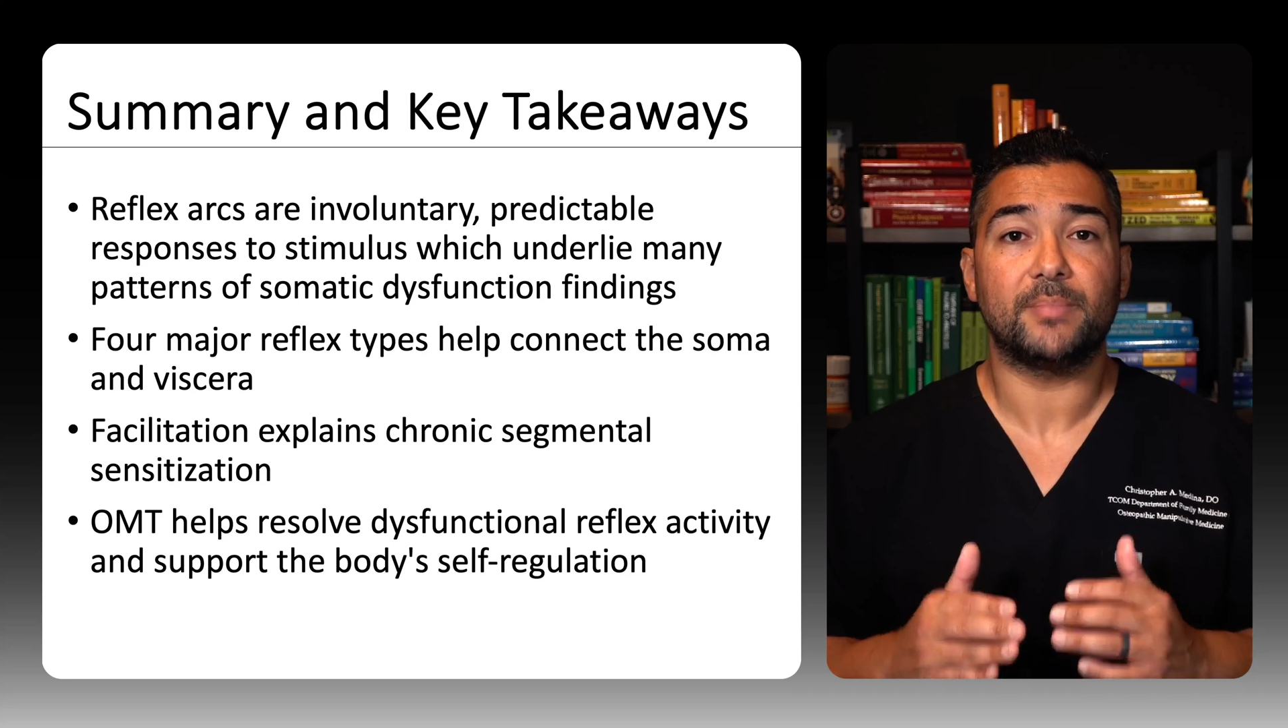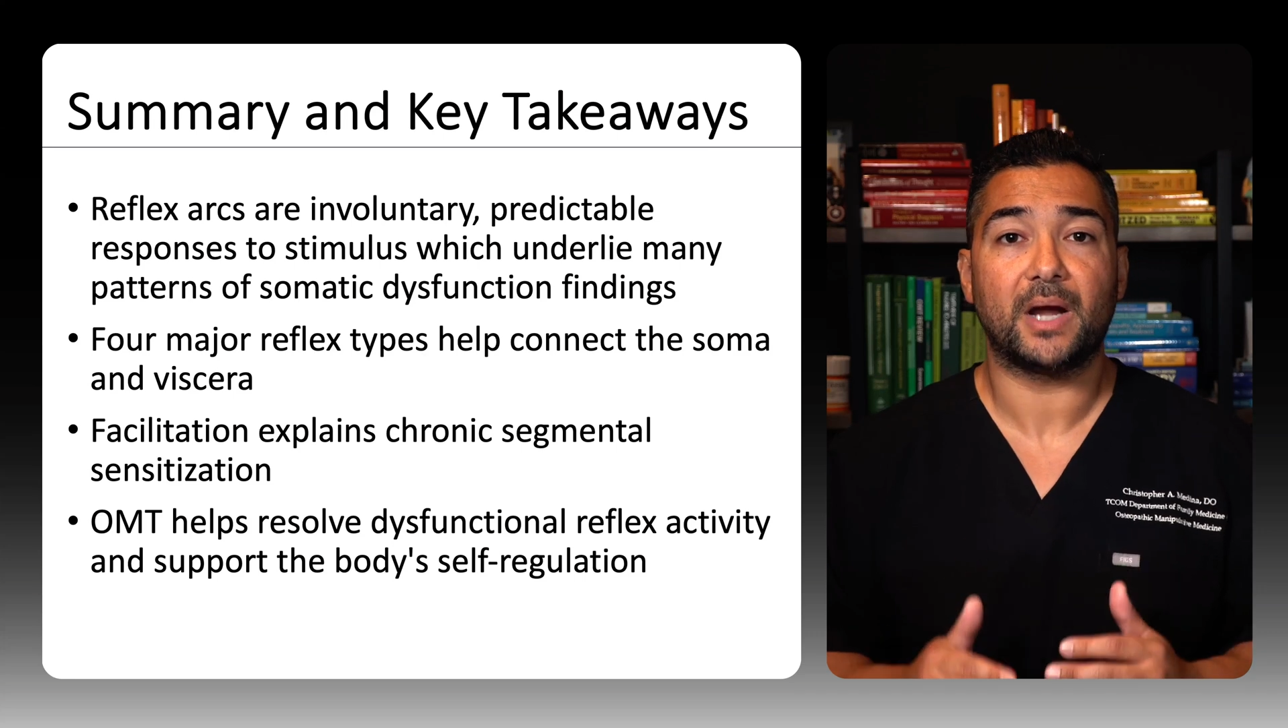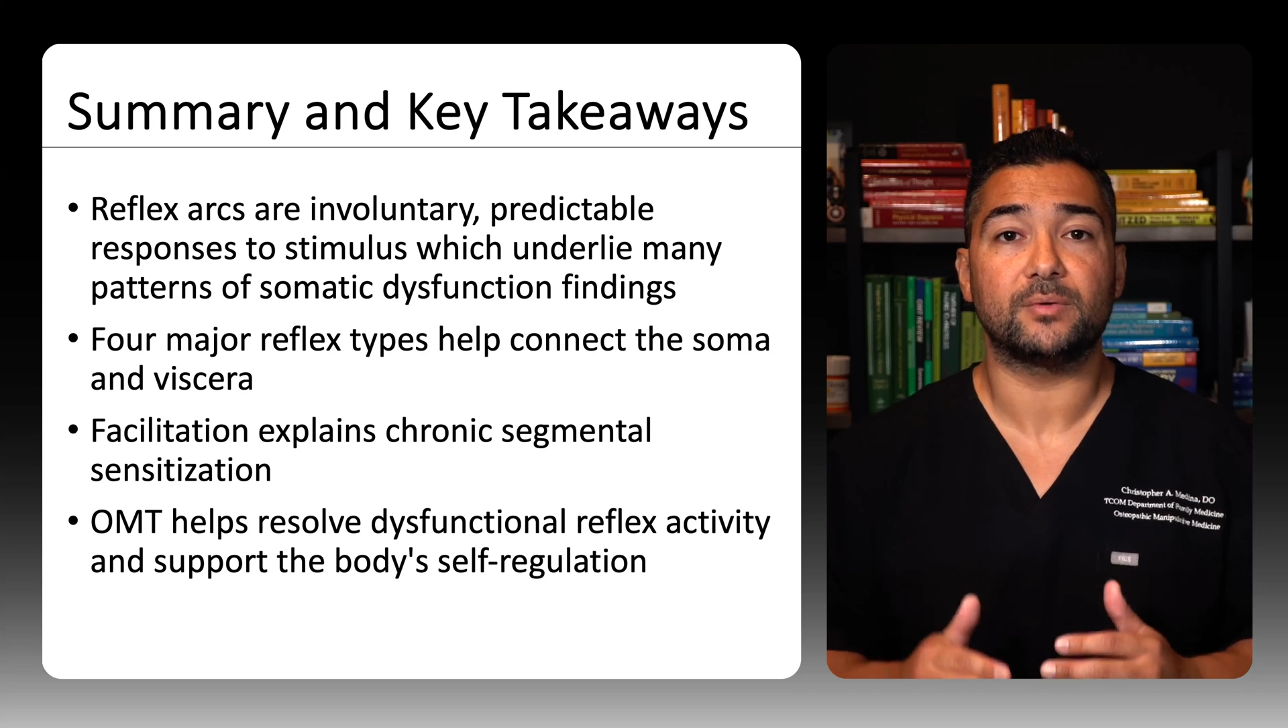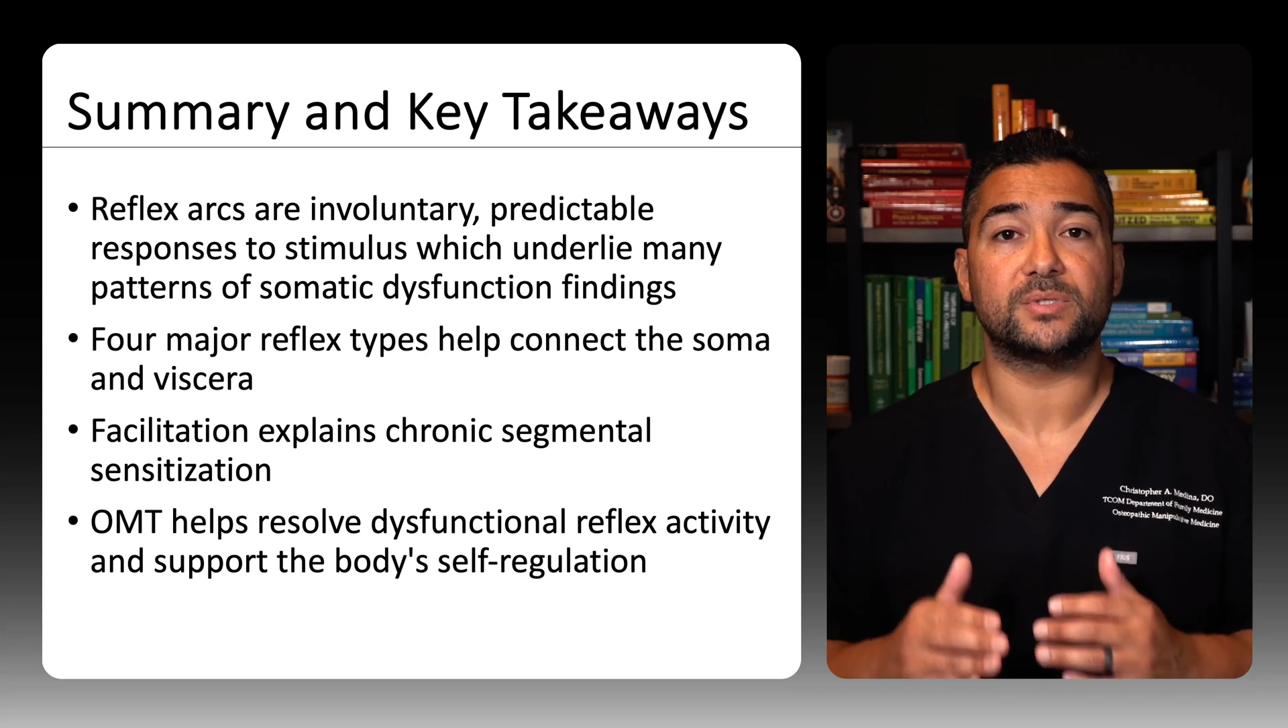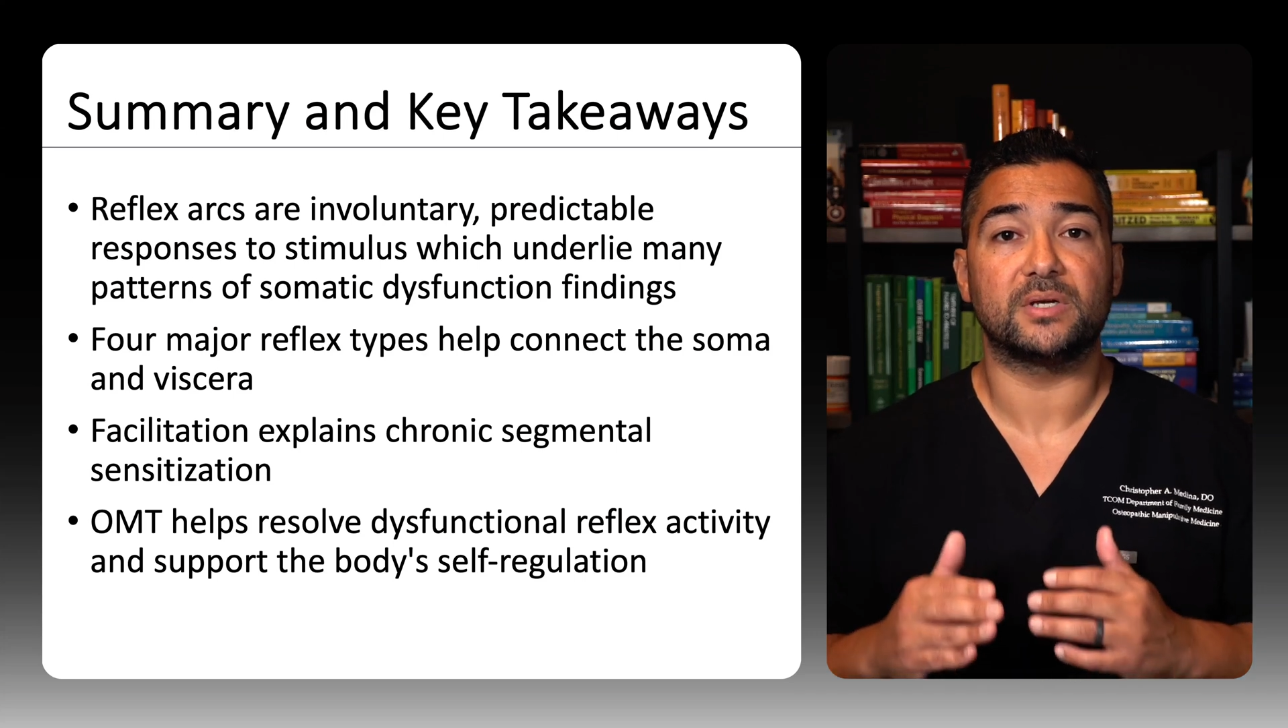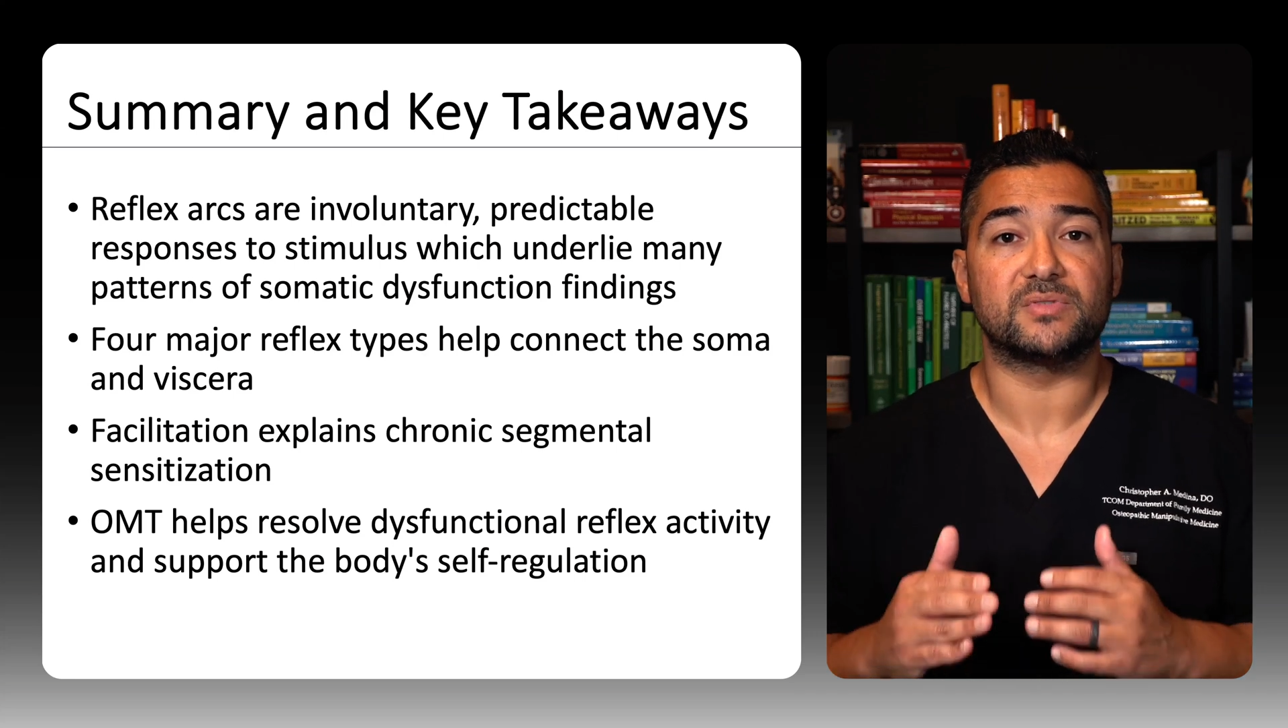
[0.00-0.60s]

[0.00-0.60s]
patterns of